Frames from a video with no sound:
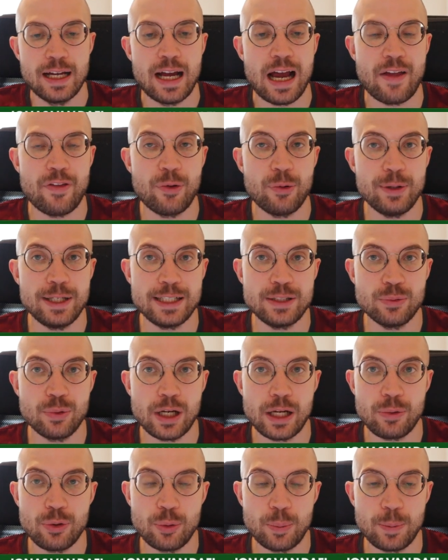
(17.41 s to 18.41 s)
And the reason
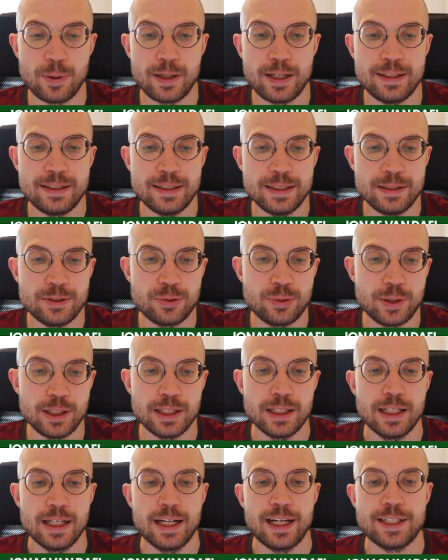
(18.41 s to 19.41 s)
why we play d3
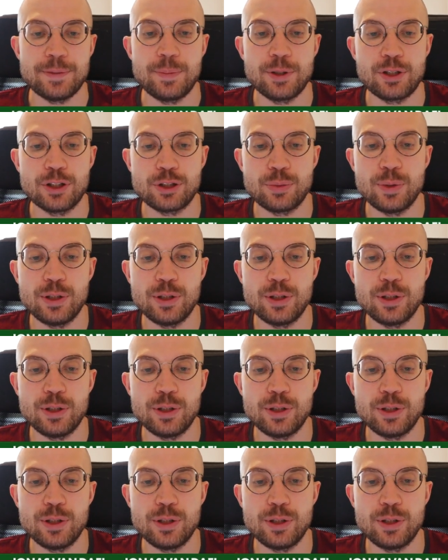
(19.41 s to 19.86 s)
is because